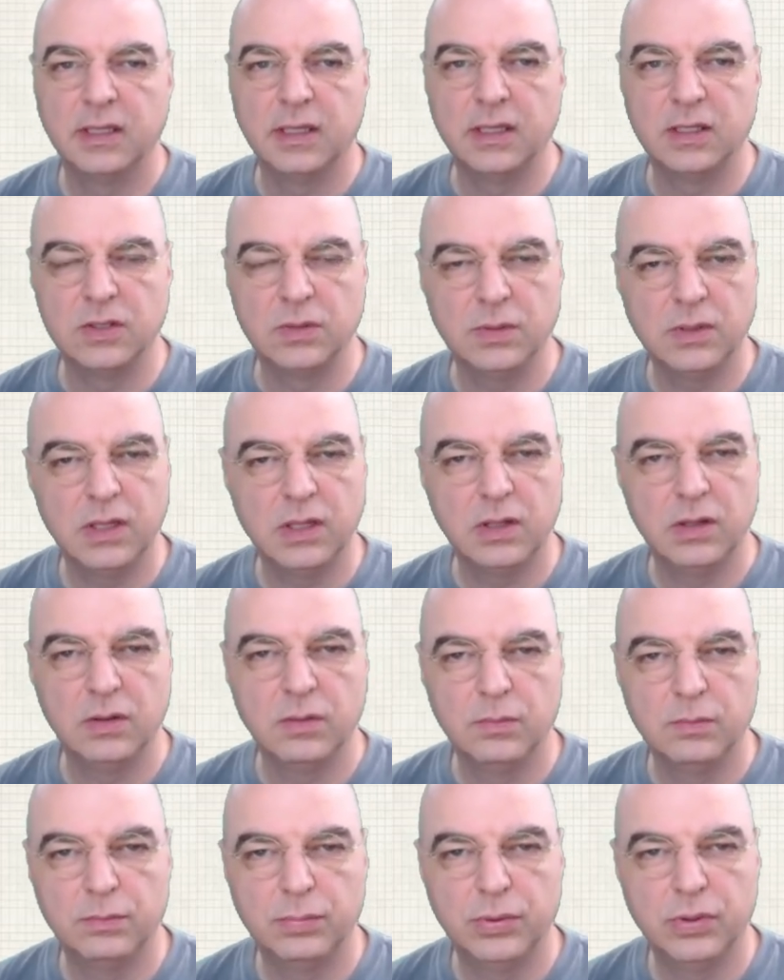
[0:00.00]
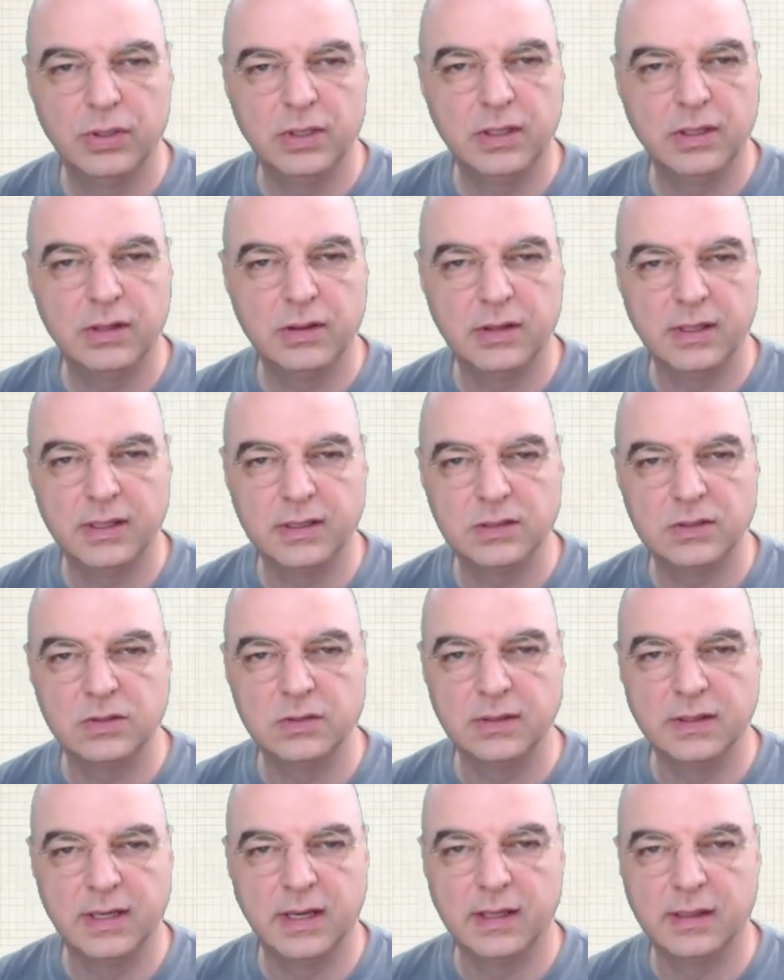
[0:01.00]
it's really putting things
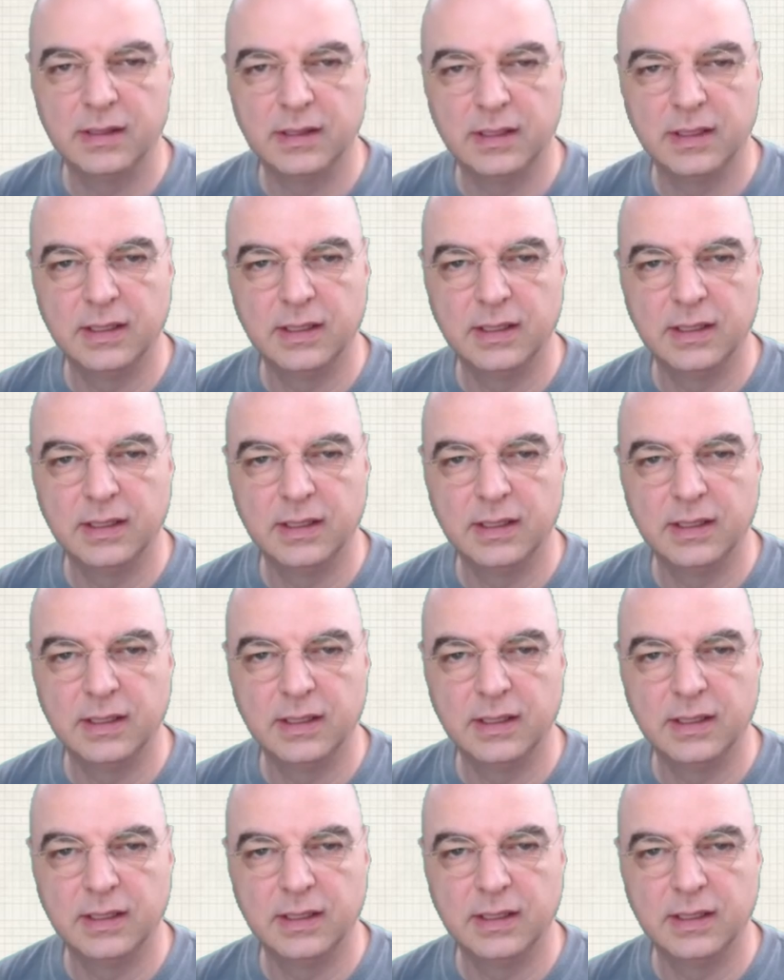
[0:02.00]
together